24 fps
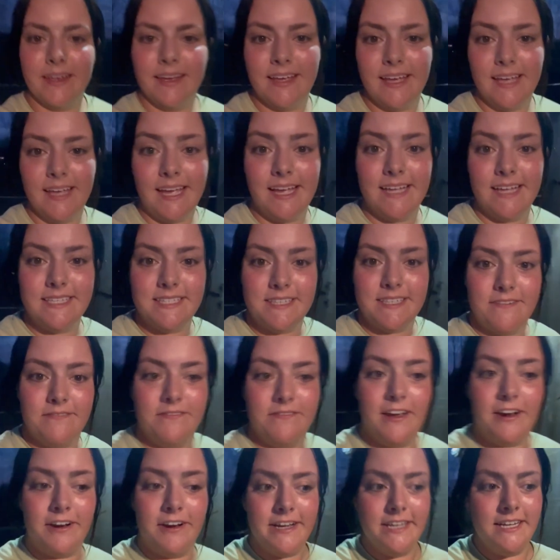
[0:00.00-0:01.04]
It's
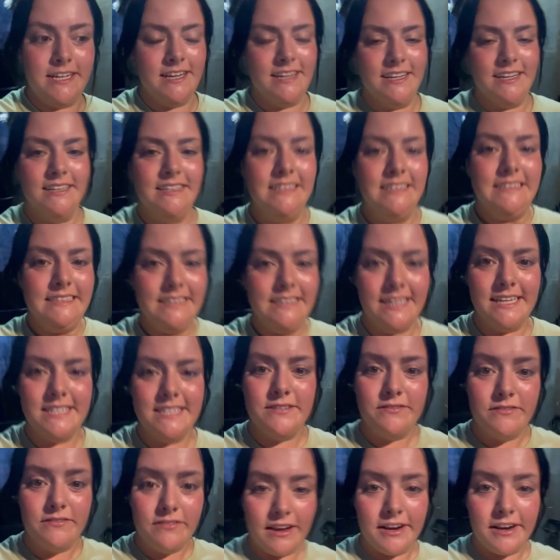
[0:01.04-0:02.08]
very
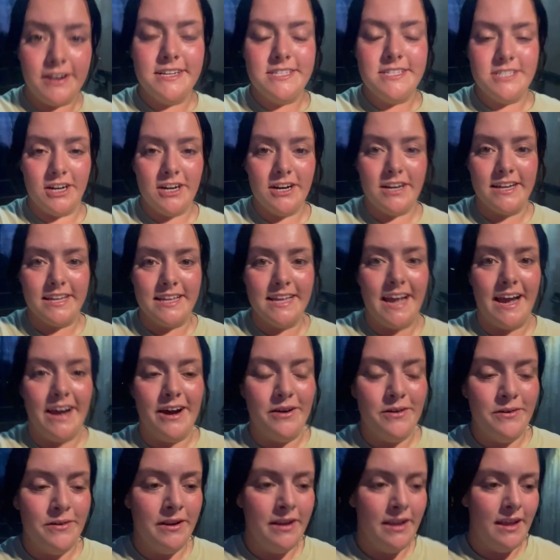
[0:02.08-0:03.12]
dark now,